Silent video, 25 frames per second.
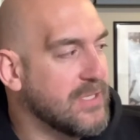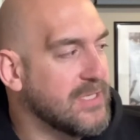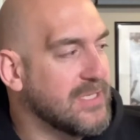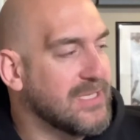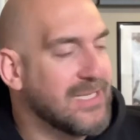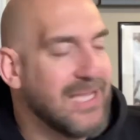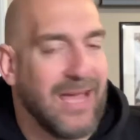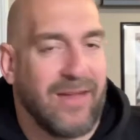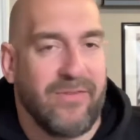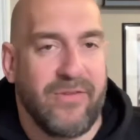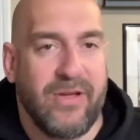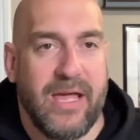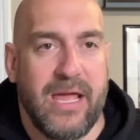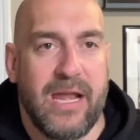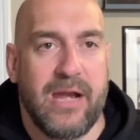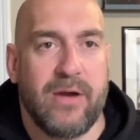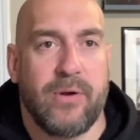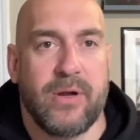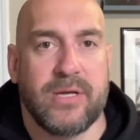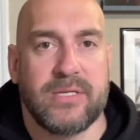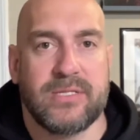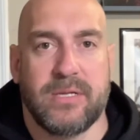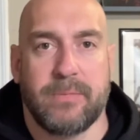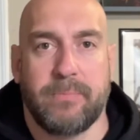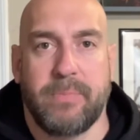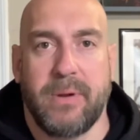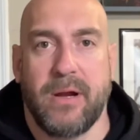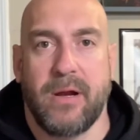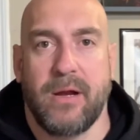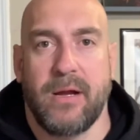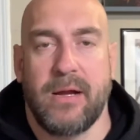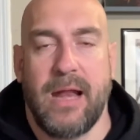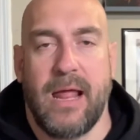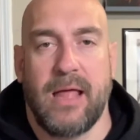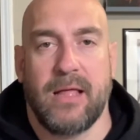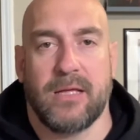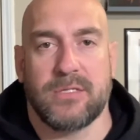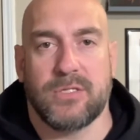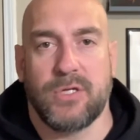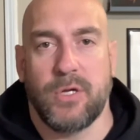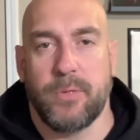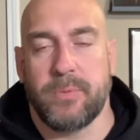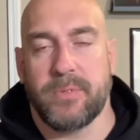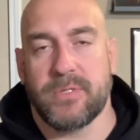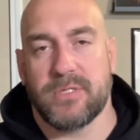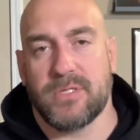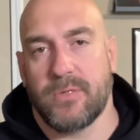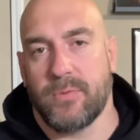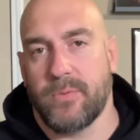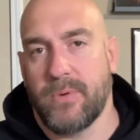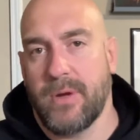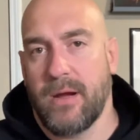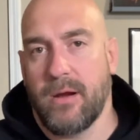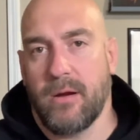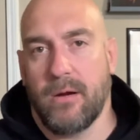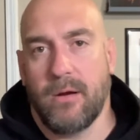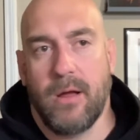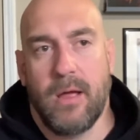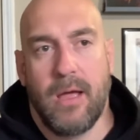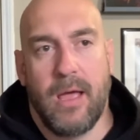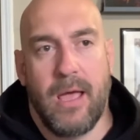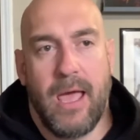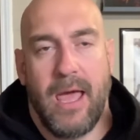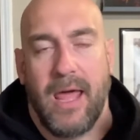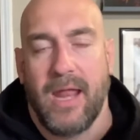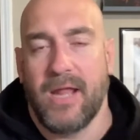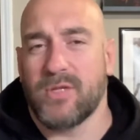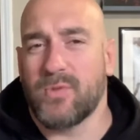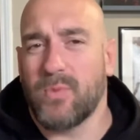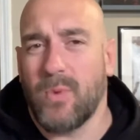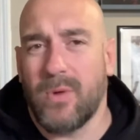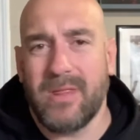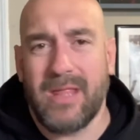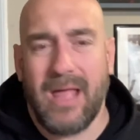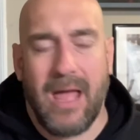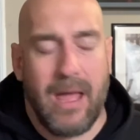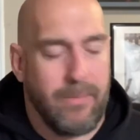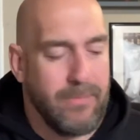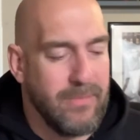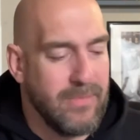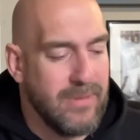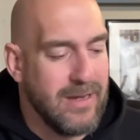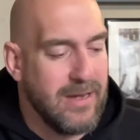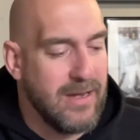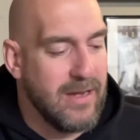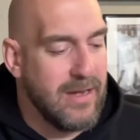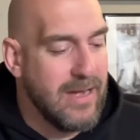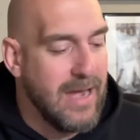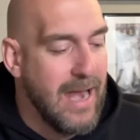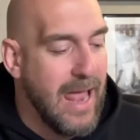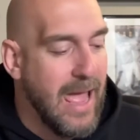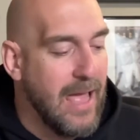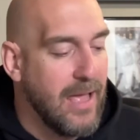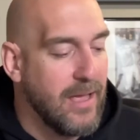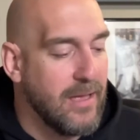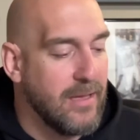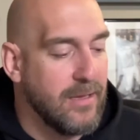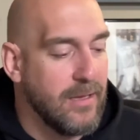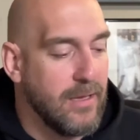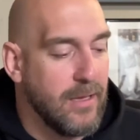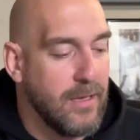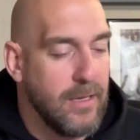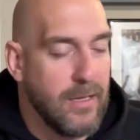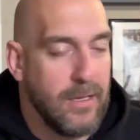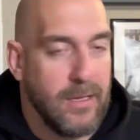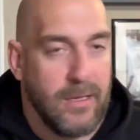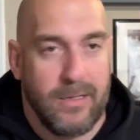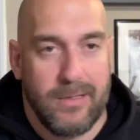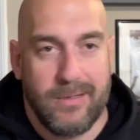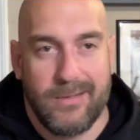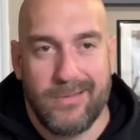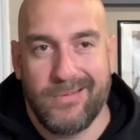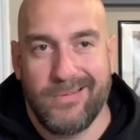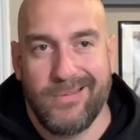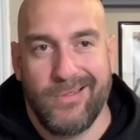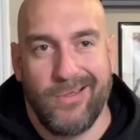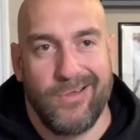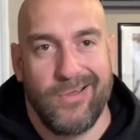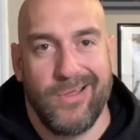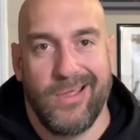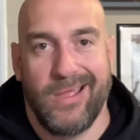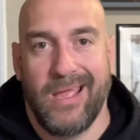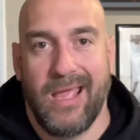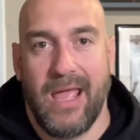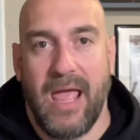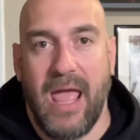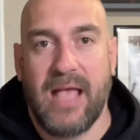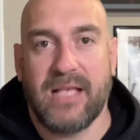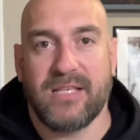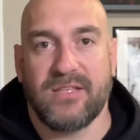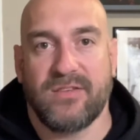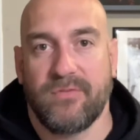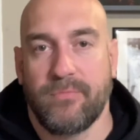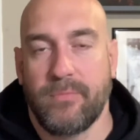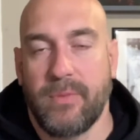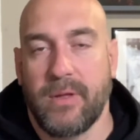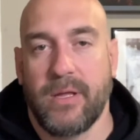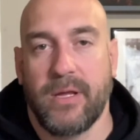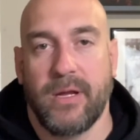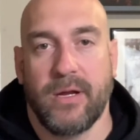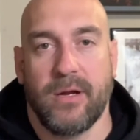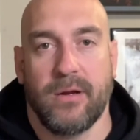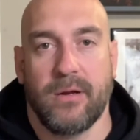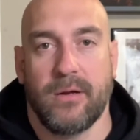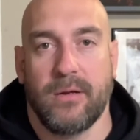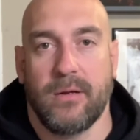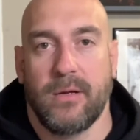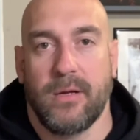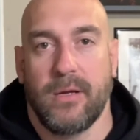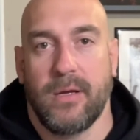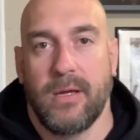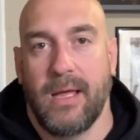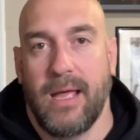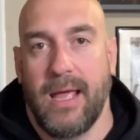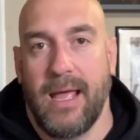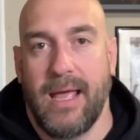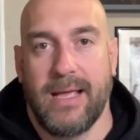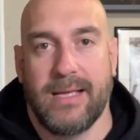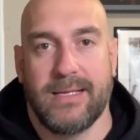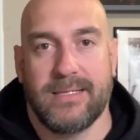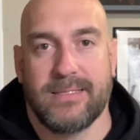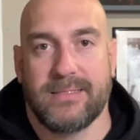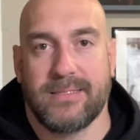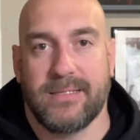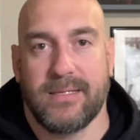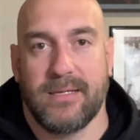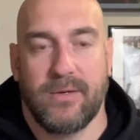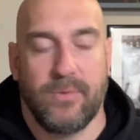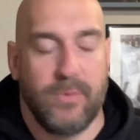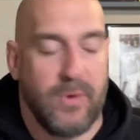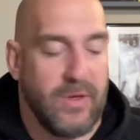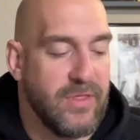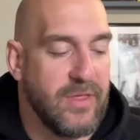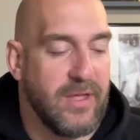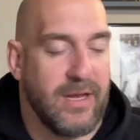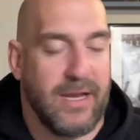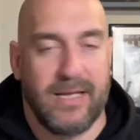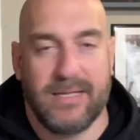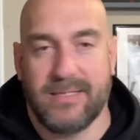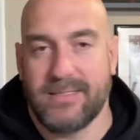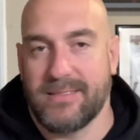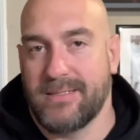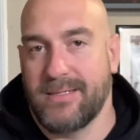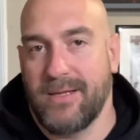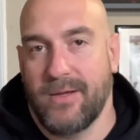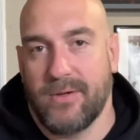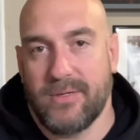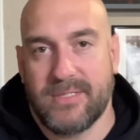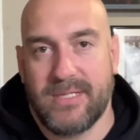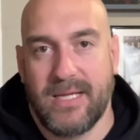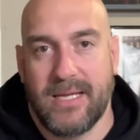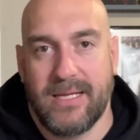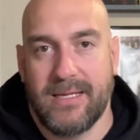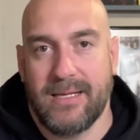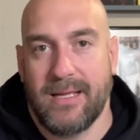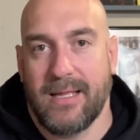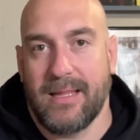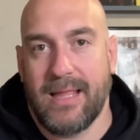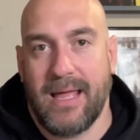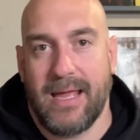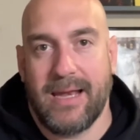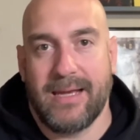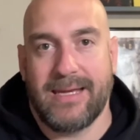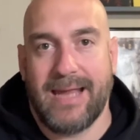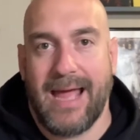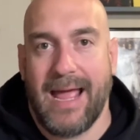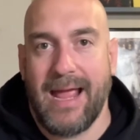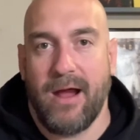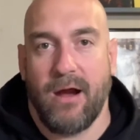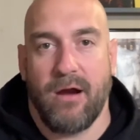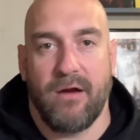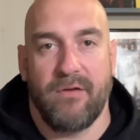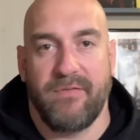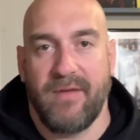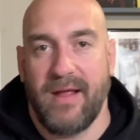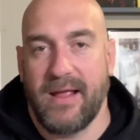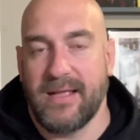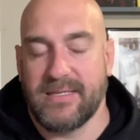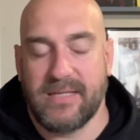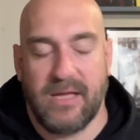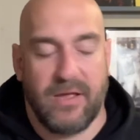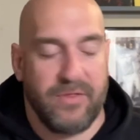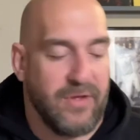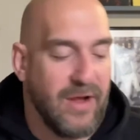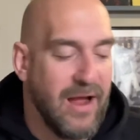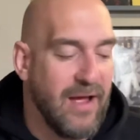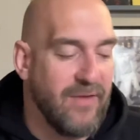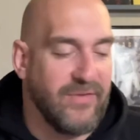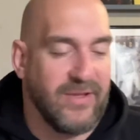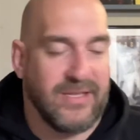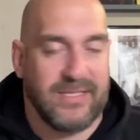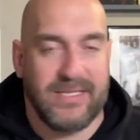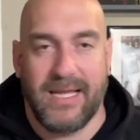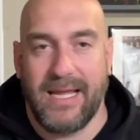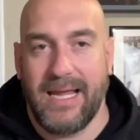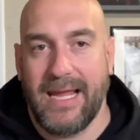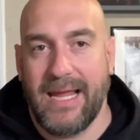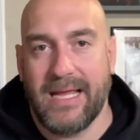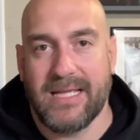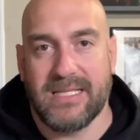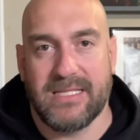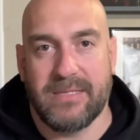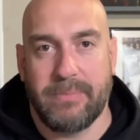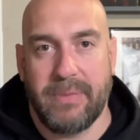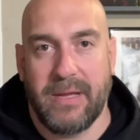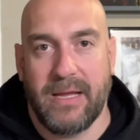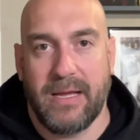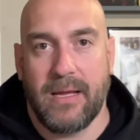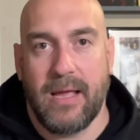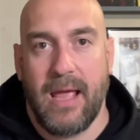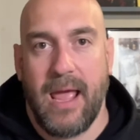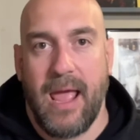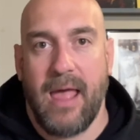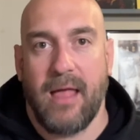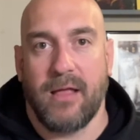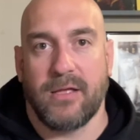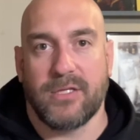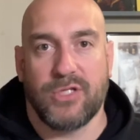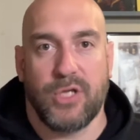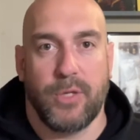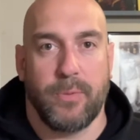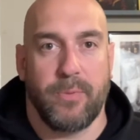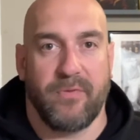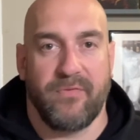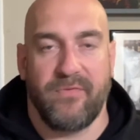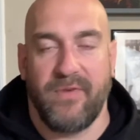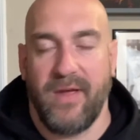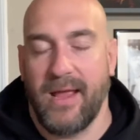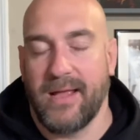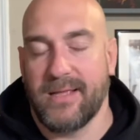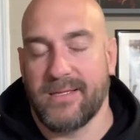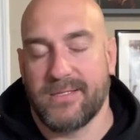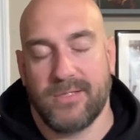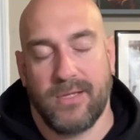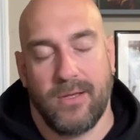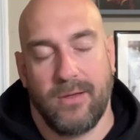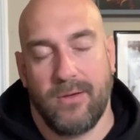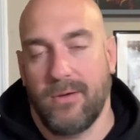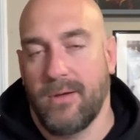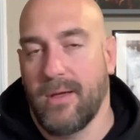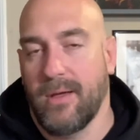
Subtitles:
is kind of an interesting period in Alice Cooper's career, and it's one that I'm not, as familiar as with it as, see a lot of diehard fans out there. Obviously, Ian's a big Alice Cooper fan, so